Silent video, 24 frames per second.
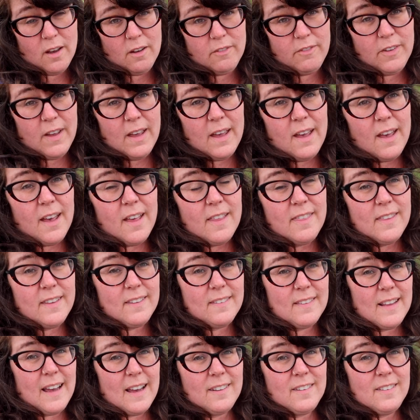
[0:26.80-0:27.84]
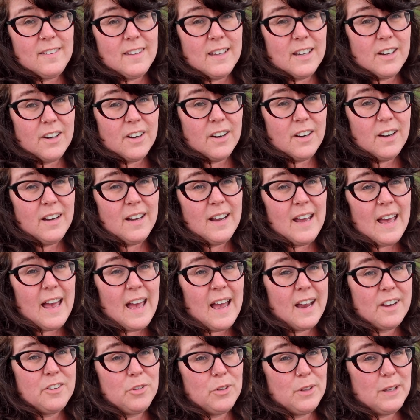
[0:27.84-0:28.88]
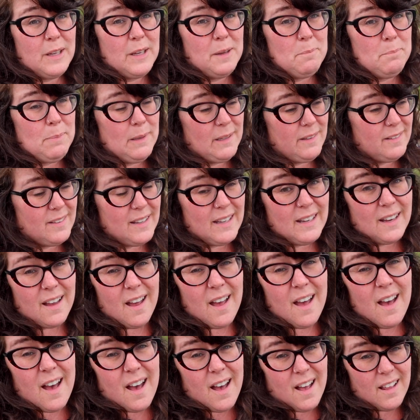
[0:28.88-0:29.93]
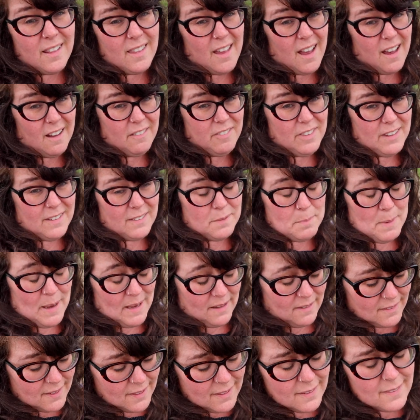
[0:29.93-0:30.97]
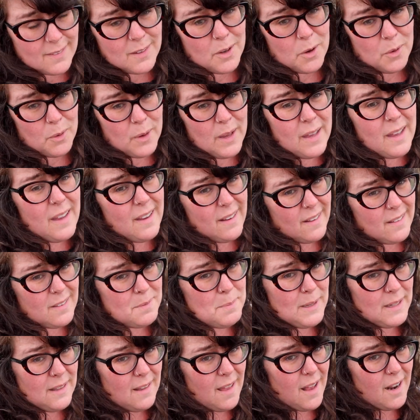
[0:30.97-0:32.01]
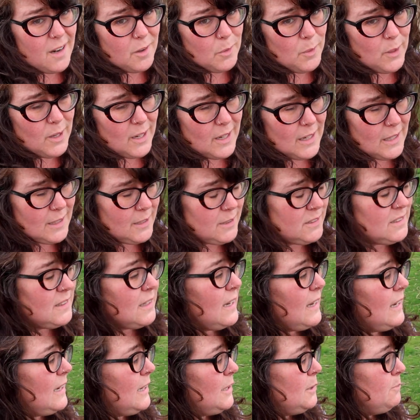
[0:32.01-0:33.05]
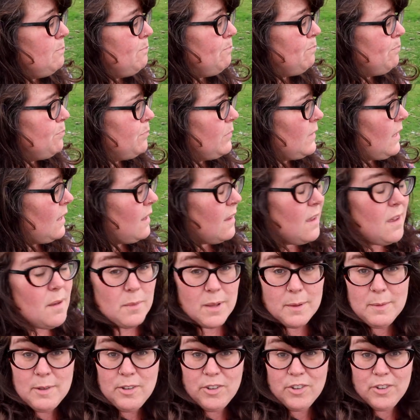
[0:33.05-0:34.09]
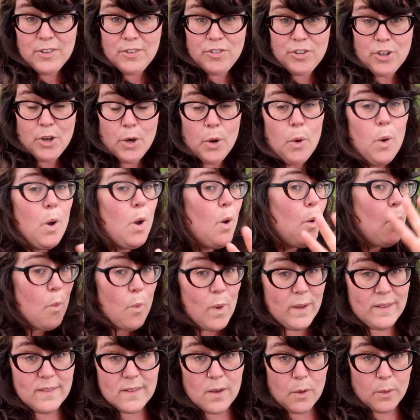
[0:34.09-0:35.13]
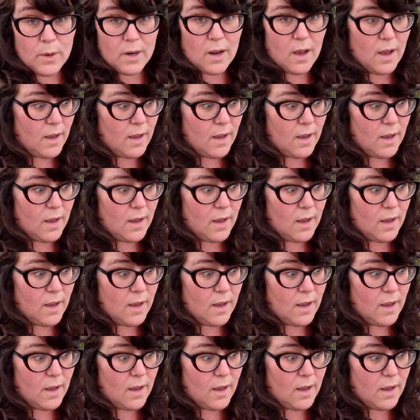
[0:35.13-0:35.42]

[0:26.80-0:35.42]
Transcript: of this last year actually building a lot of these beds. So it's been a lot of work. Um, let me just show what's going